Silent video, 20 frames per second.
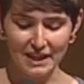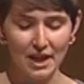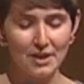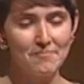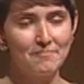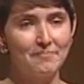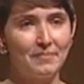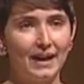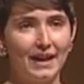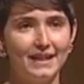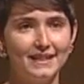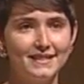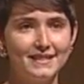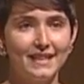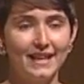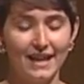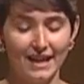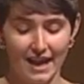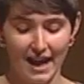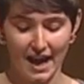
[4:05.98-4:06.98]
but
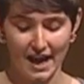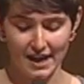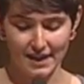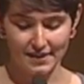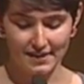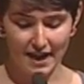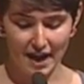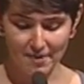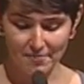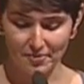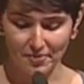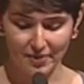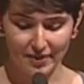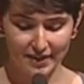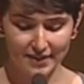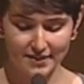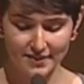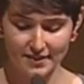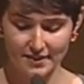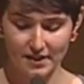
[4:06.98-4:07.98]
at that
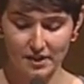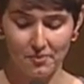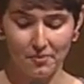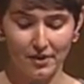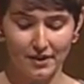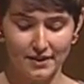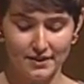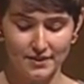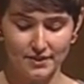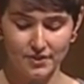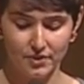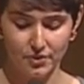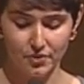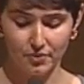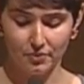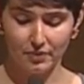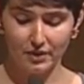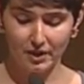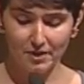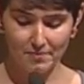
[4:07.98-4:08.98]
point, he wanted to
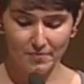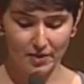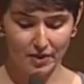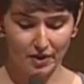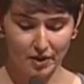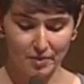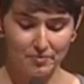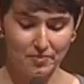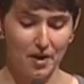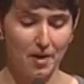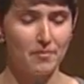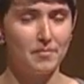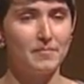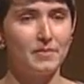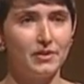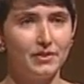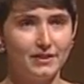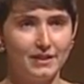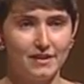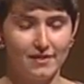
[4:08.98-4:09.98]
read a book on
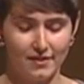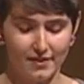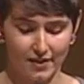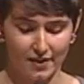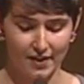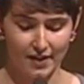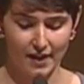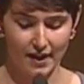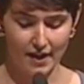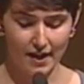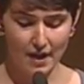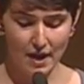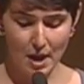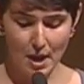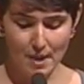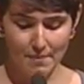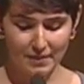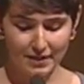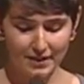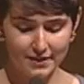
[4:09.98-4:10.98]
probability theory,
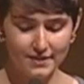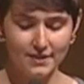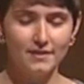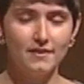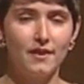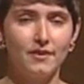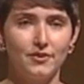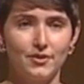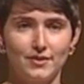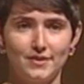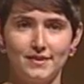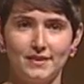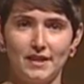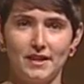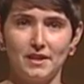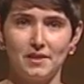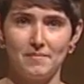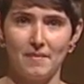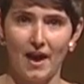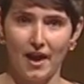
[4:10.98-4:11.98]
but he didn't
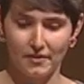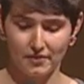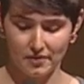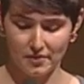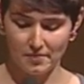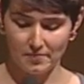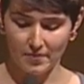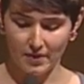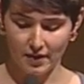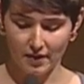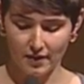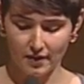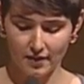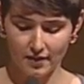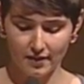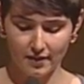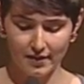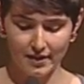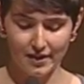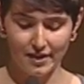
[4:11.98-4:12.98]
understand the math in the book.
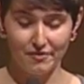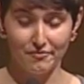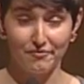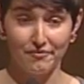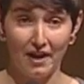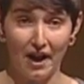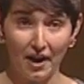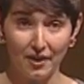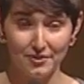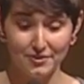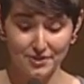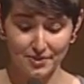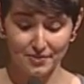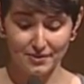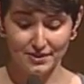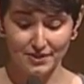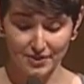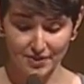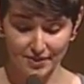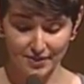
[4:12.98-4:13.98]
He vowed to
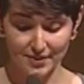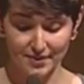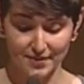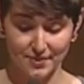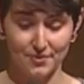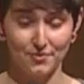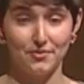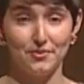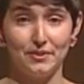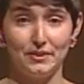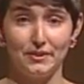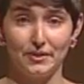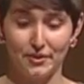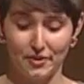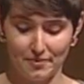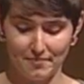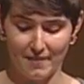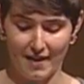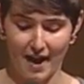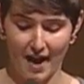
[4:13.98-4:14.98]
return to school and
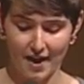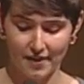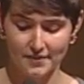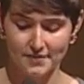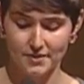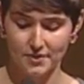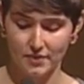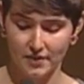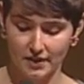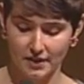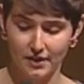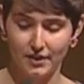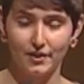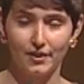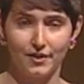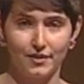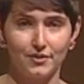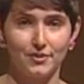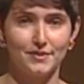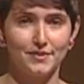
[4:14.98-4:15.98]
learn math so that he could
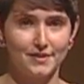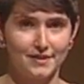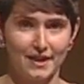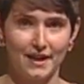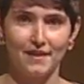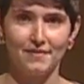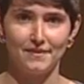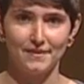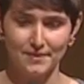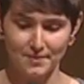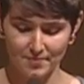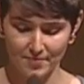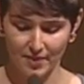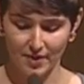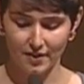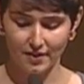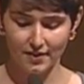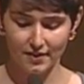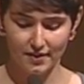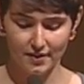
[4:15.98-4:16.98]
understand this
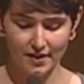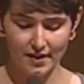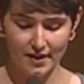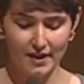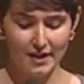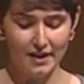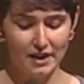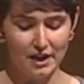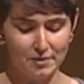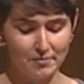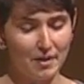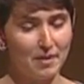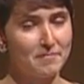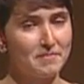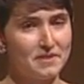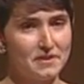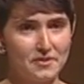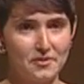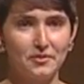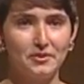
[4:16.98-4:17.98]
book. He might
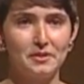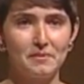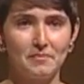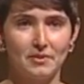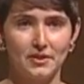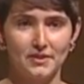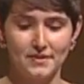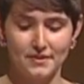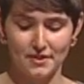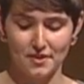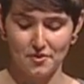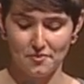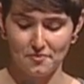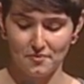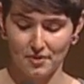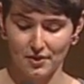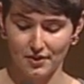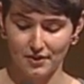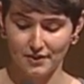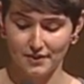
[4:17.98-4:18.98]
be the only person in the
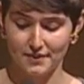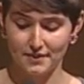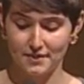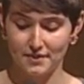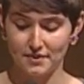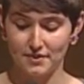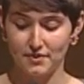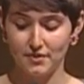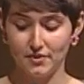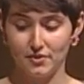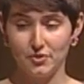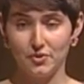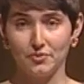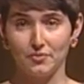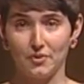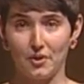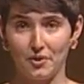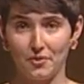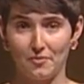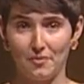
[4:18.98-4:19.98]
world to
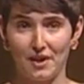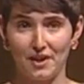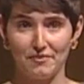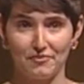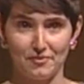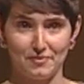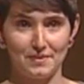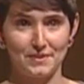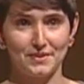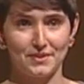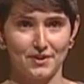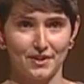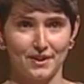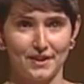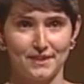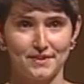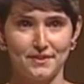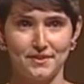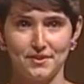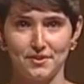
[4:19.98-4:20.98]
run away from the
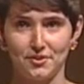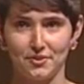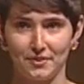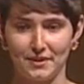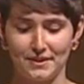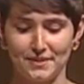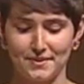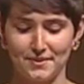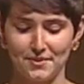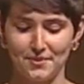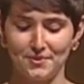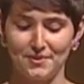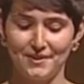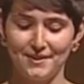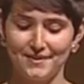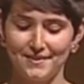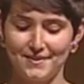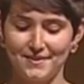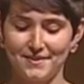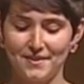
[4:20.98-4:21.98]
circus to join a
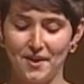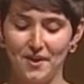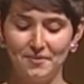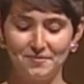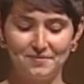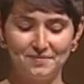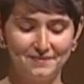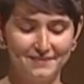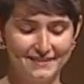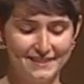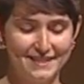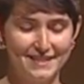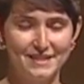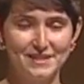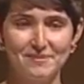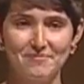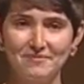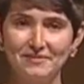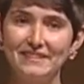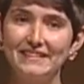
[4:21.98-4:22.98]
school. So
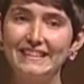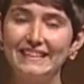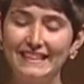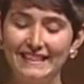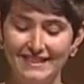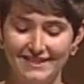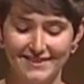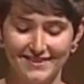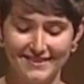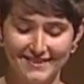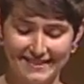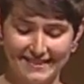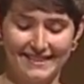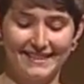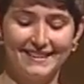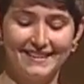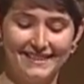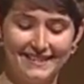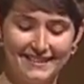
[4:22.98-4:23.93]
it's pretty interesting.